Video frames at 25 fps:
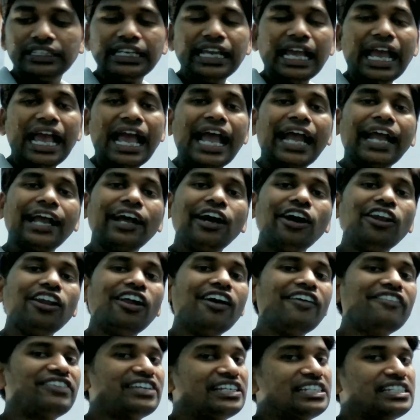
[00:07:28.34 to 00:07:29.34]
the
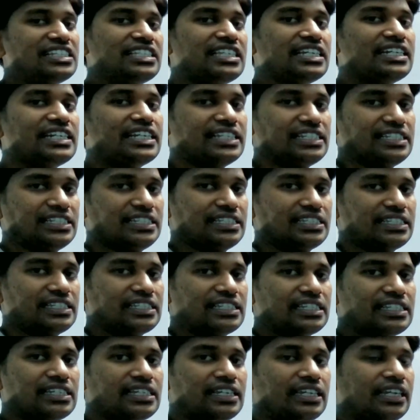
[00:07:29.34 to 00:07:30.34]
angle of
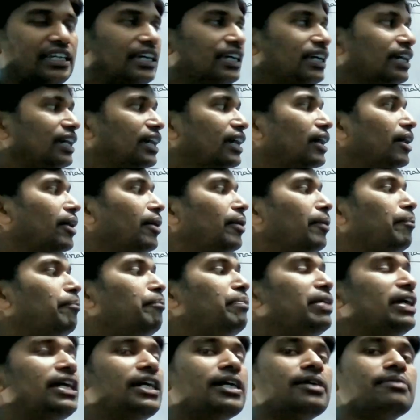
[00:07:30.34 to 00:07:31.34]
incidence
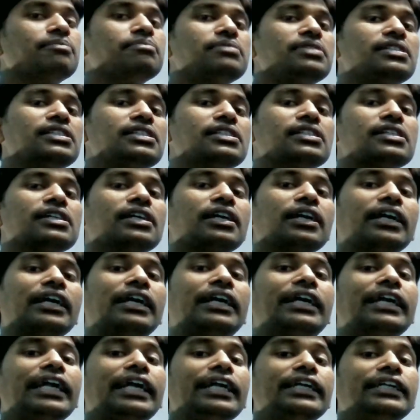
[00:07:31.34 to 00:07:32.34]
becomes
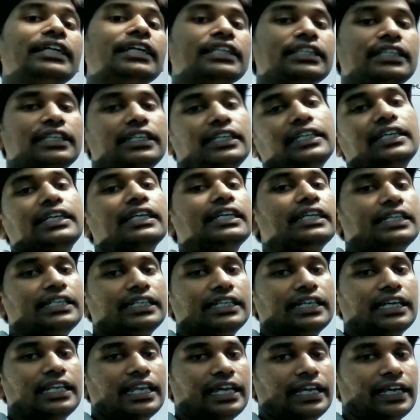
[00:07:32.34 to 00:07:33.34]
greater than
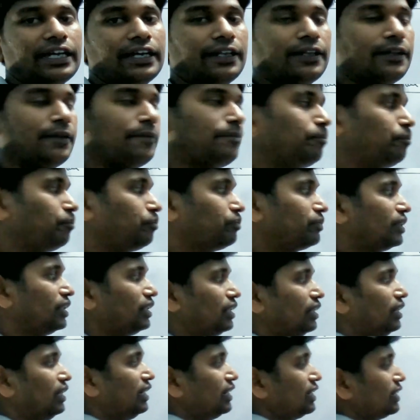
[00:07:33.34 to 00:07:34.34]
critical angle,
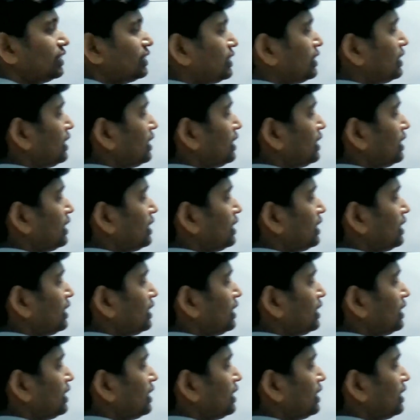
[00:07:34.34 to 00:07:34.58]
let